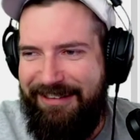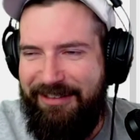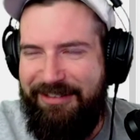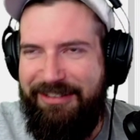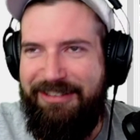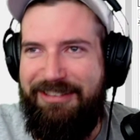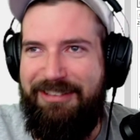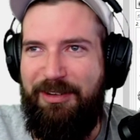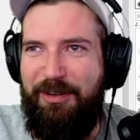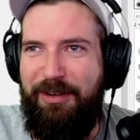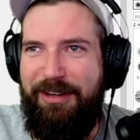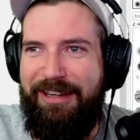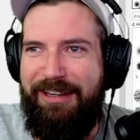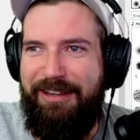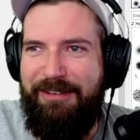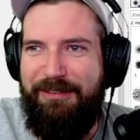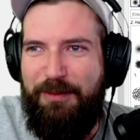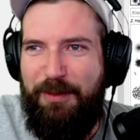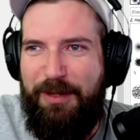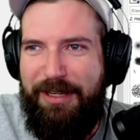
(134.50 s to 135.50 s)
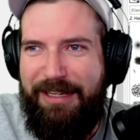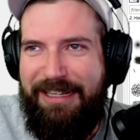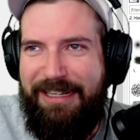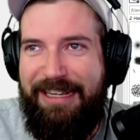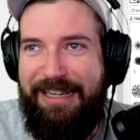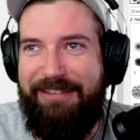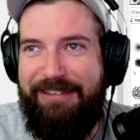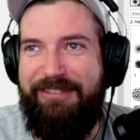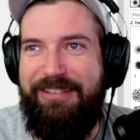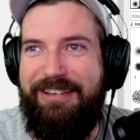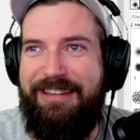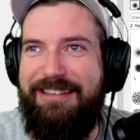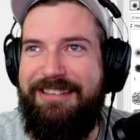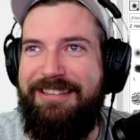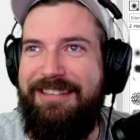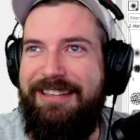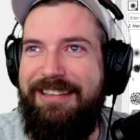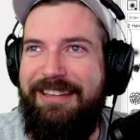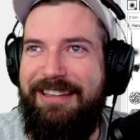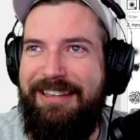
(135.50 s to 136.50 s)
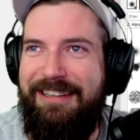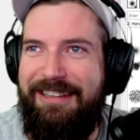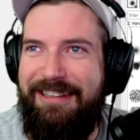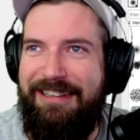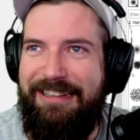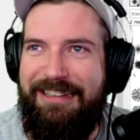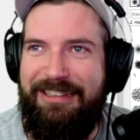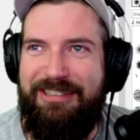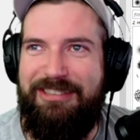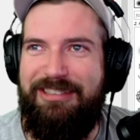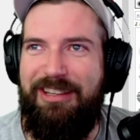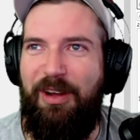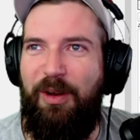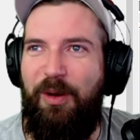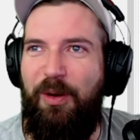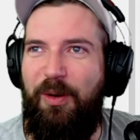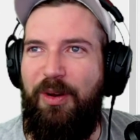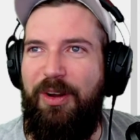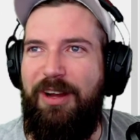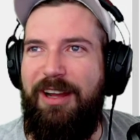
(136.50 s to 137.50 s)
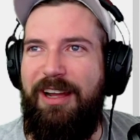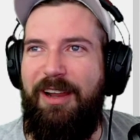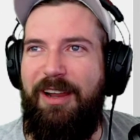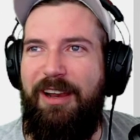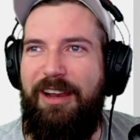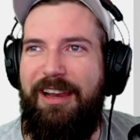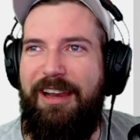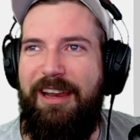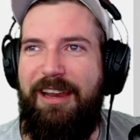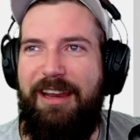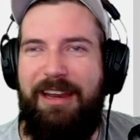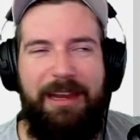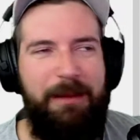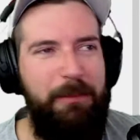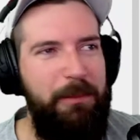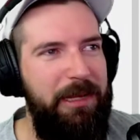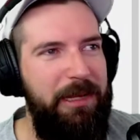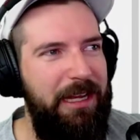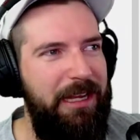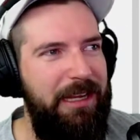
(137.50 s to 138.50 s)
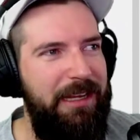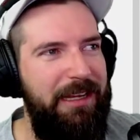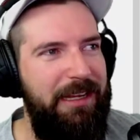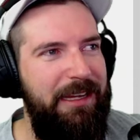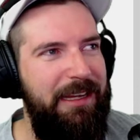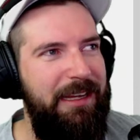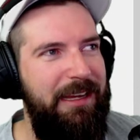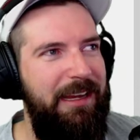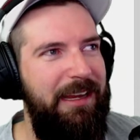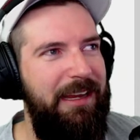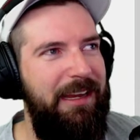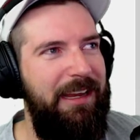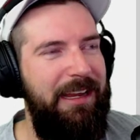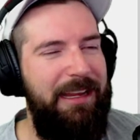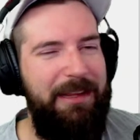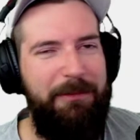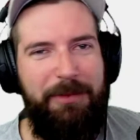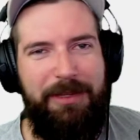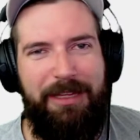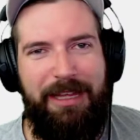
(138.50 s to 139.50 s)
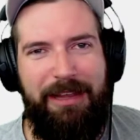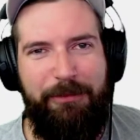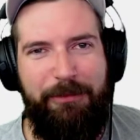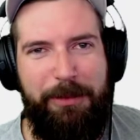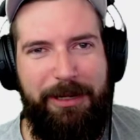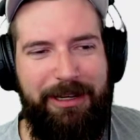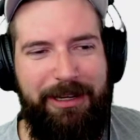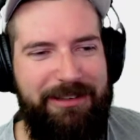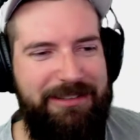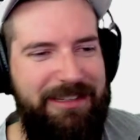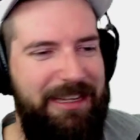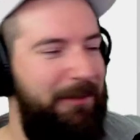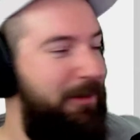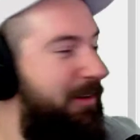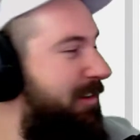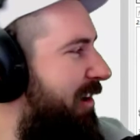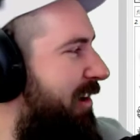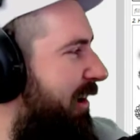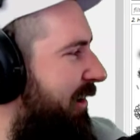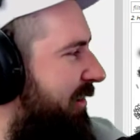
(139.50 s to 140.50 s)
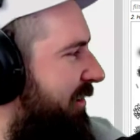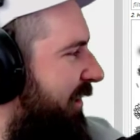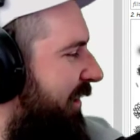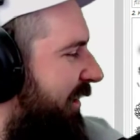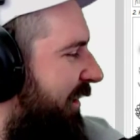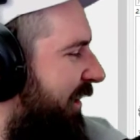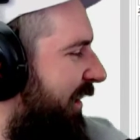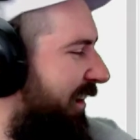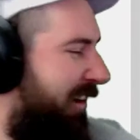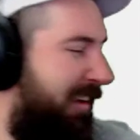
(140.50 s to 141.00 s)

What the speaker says: story of why I have this. So Amy, everybody knows Amy Toxic.